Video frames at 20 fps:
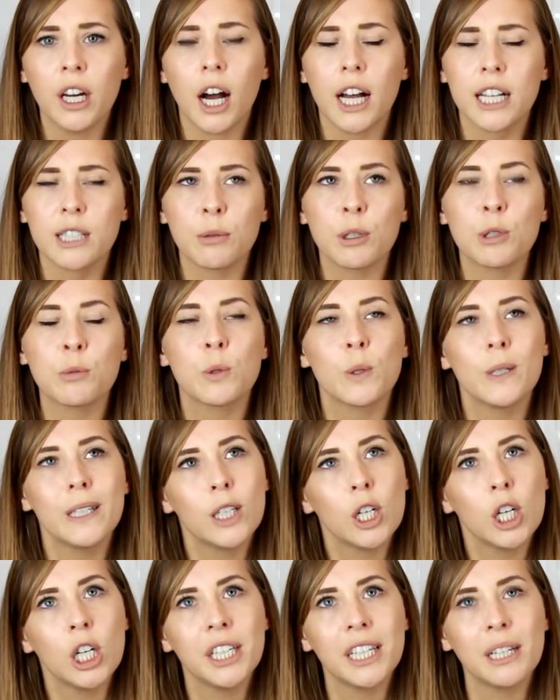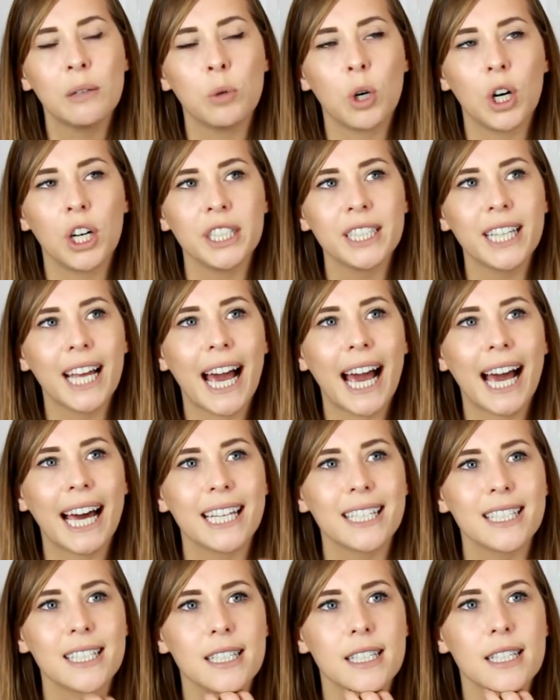I switch between the honey one
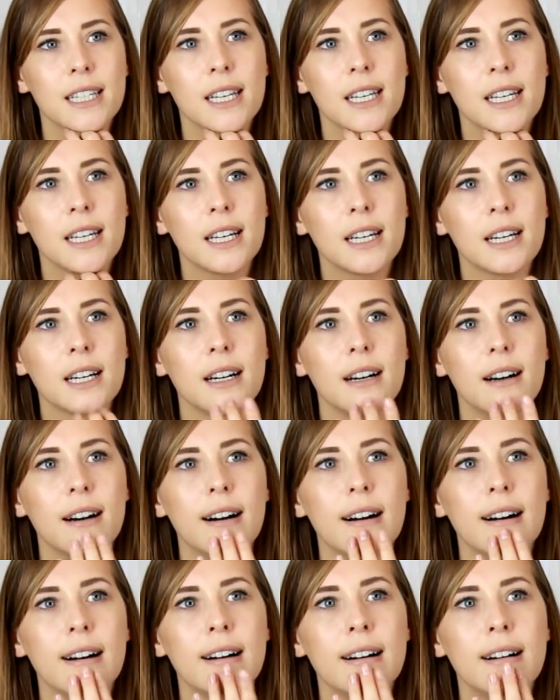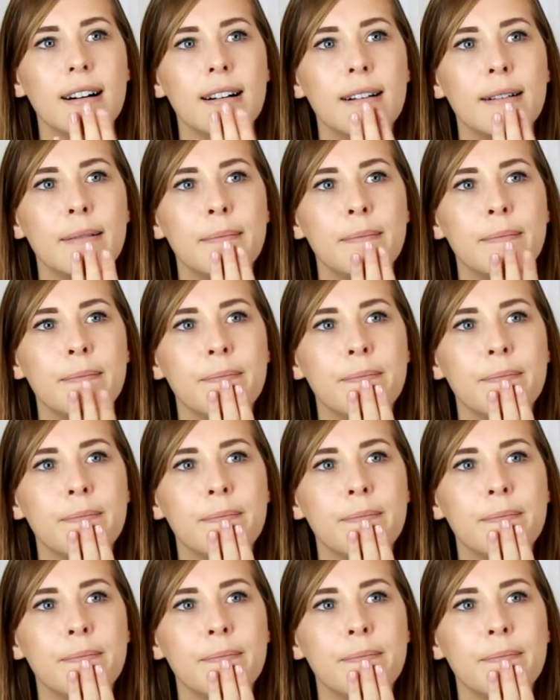and a